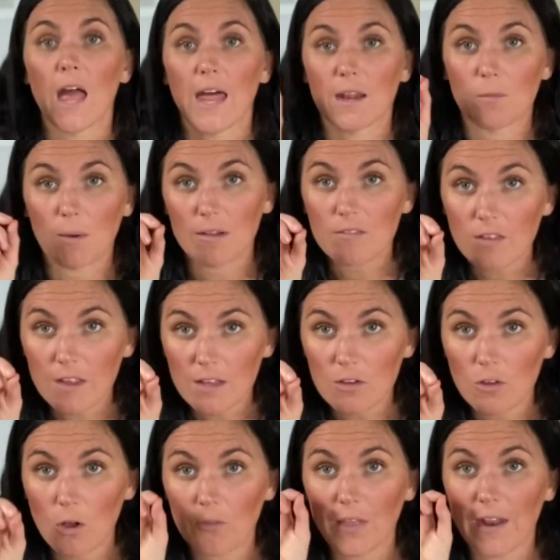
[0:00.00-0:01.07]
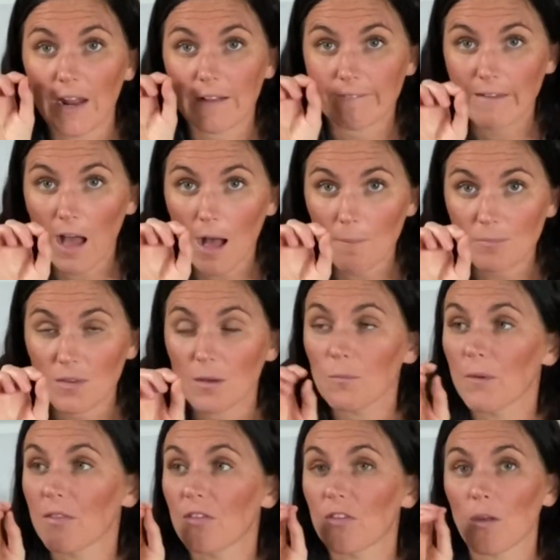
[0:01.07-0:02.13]
and I wanted to let you know that I topped it
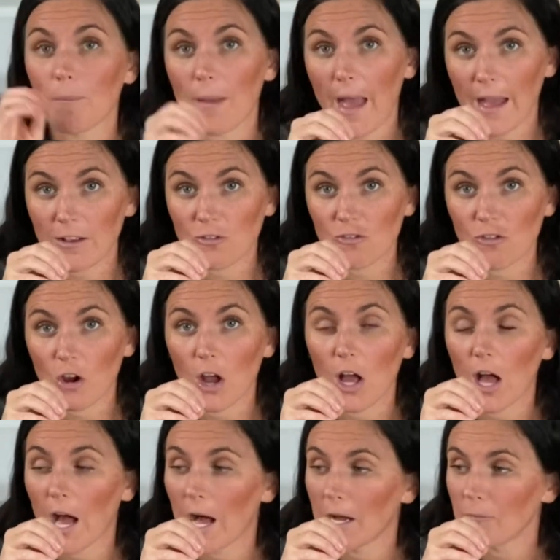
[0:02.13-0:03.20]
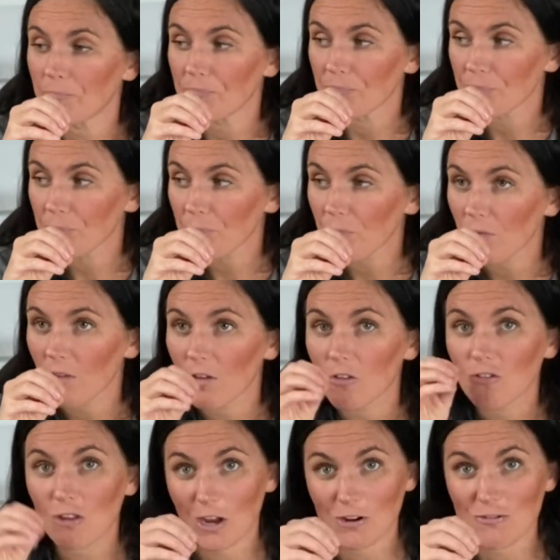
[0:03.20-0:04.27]
with some extra um,
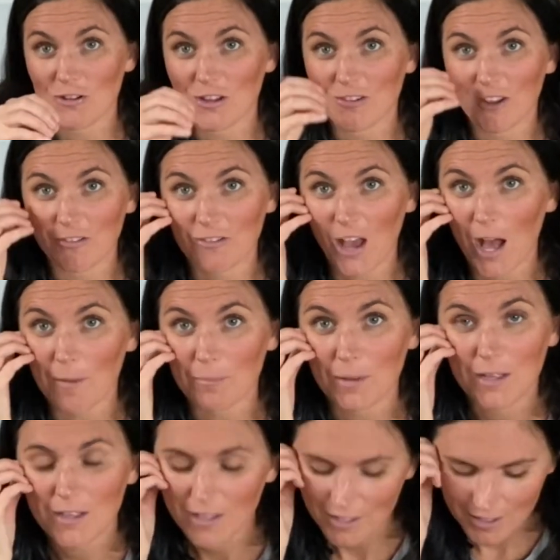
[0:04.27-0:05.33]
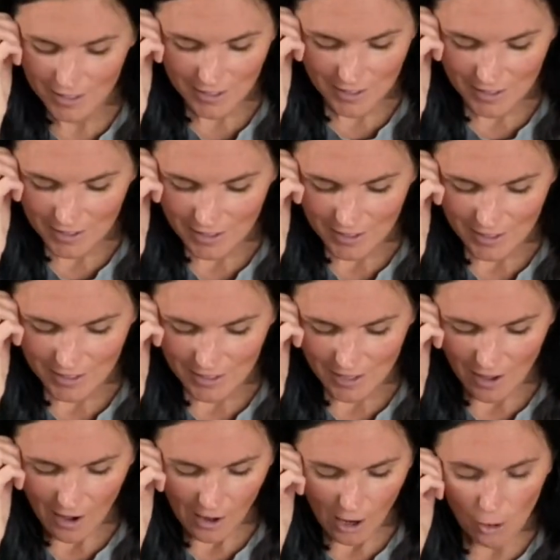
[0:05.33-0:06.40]
cheddar cheese on top.
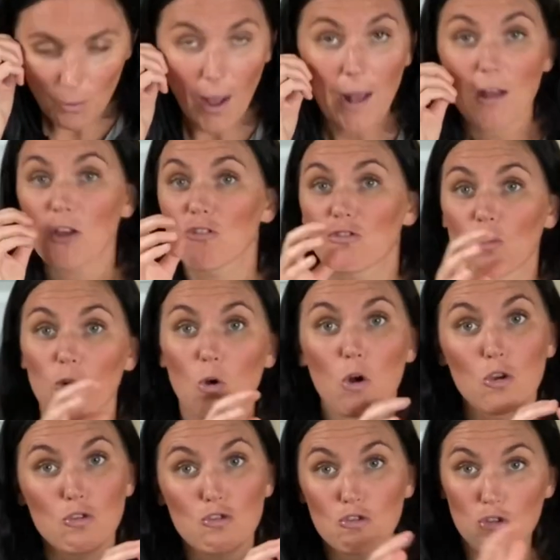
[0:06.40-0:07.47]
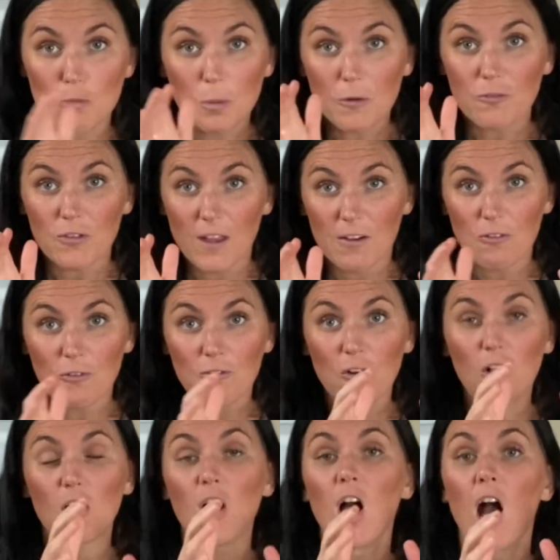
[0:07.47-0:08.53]
Okay, so super
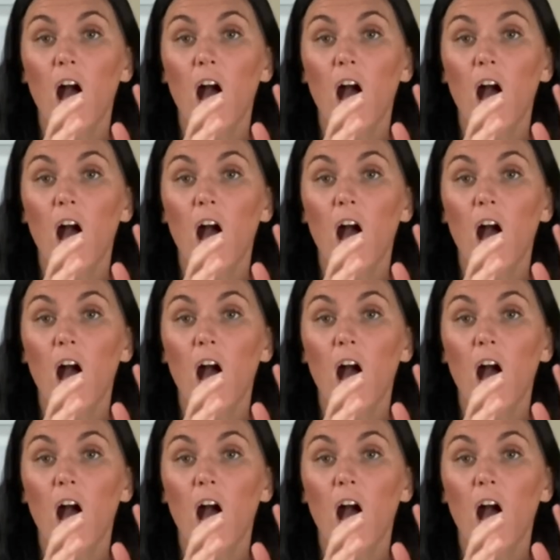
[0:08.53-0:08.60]
flavorful.